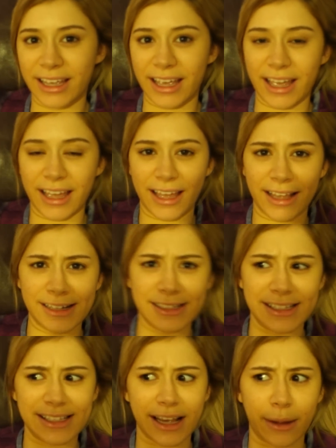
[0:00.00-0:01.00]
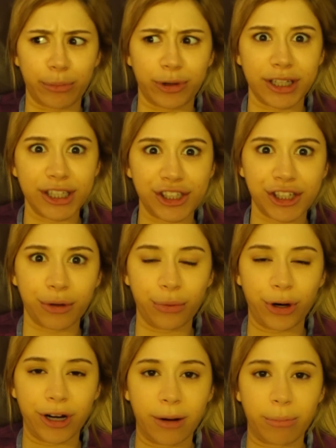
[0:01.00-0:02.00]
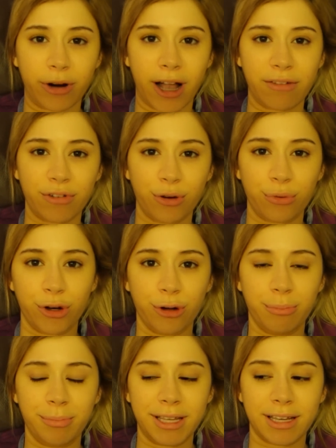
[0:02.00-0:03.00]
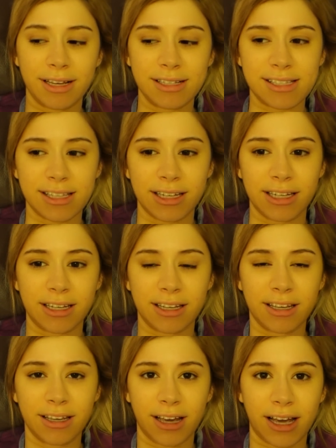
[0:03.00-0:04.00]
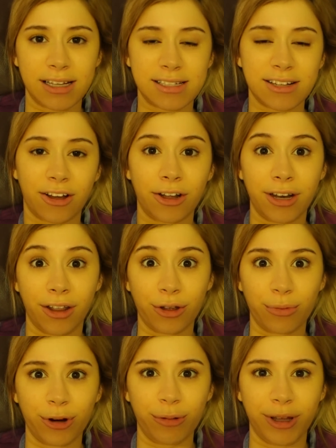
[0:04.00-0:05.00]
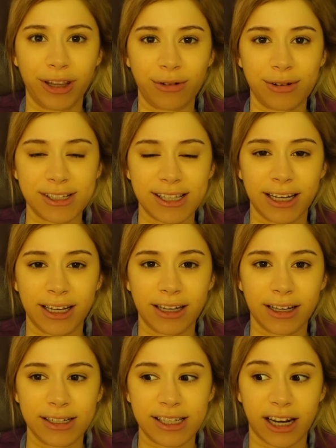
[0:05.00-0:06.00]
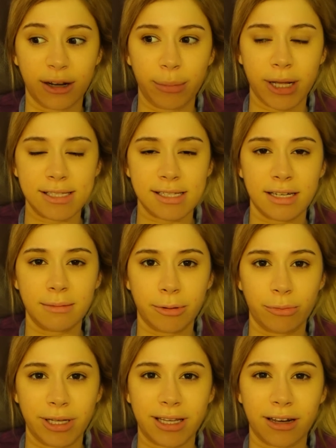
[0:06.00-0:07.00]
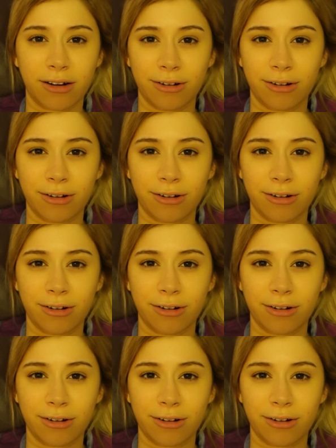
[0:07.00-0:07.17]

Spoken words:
and I'm pretty sure we're in a private room because like I saw another room and there was like a ton of beds in it, but we get our